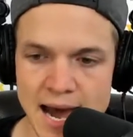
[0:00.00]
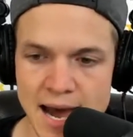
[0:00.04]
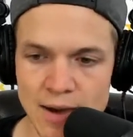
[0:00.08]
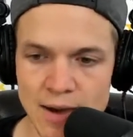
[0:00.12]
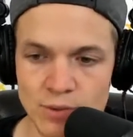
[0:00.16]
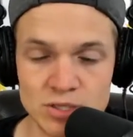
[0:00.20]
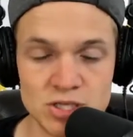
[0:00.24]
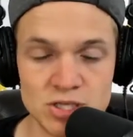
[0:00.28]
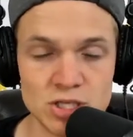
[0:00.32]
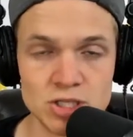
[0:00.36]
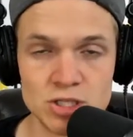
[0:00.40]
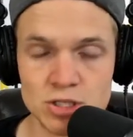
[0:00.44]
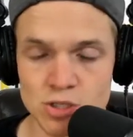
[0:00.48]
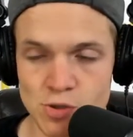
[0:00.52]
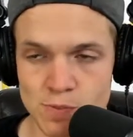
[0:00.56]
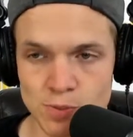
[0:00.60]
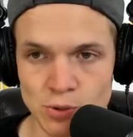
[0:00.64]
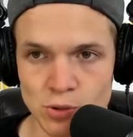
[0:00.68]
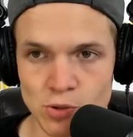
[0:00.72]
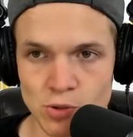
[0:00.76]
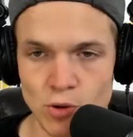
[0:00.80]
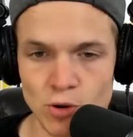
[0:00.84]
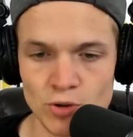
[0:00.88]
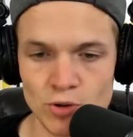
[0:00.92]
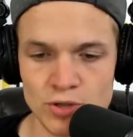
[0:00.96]
which is super
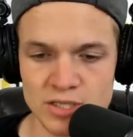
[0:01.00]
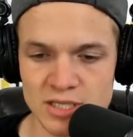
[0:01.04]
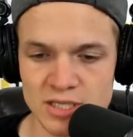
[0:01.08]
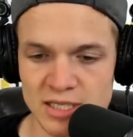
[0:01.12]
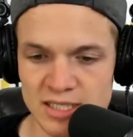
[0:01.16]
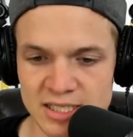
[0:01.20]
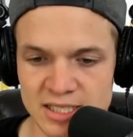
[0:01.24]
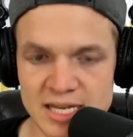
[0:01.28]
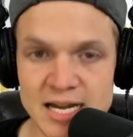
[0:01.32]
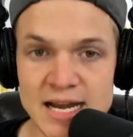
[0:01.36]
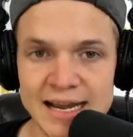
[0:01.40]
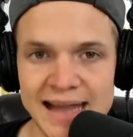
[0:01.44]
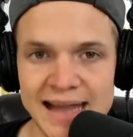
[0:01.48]
cool. There's a scenic